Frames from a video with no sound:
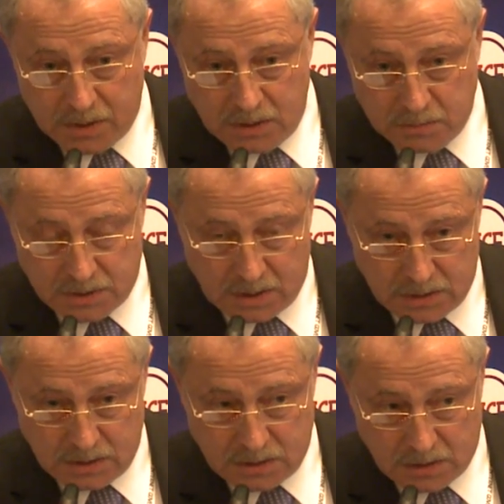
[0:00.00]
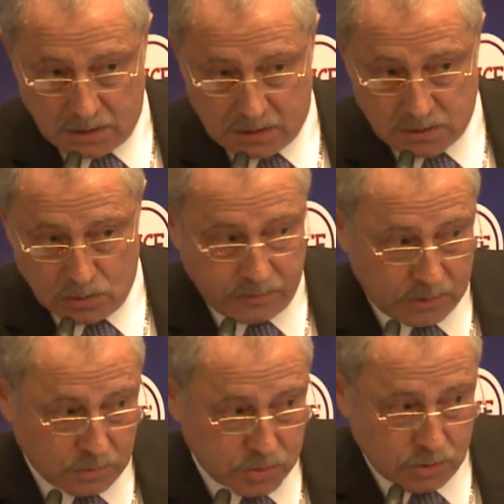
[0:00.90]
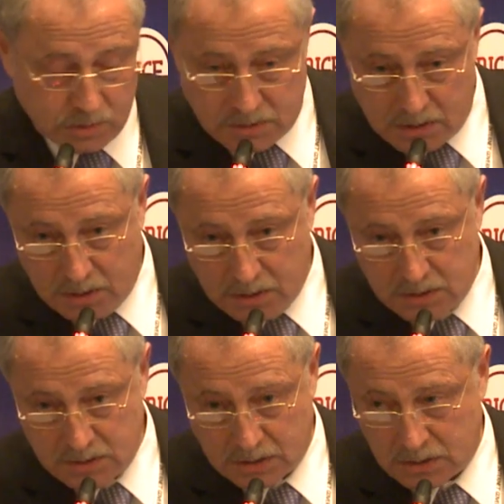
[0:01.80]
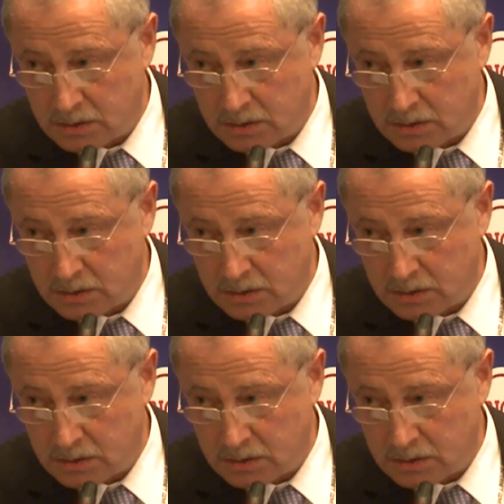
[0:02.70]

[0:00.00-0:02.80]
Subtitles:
Already in 1992, OECD was thinking about it.